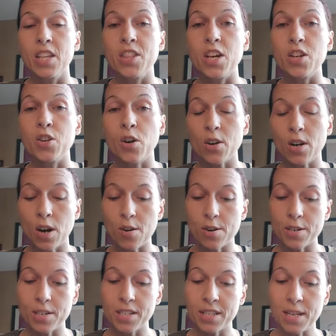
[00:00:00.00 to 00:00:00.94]
that you're
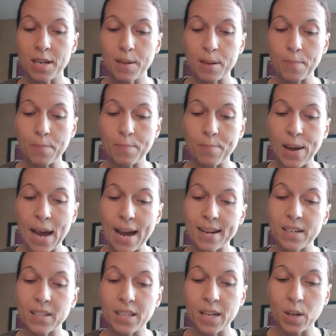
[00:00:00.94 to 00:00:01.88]
currently
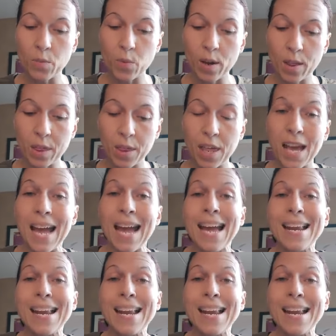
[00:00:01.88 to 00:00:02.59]
battling with,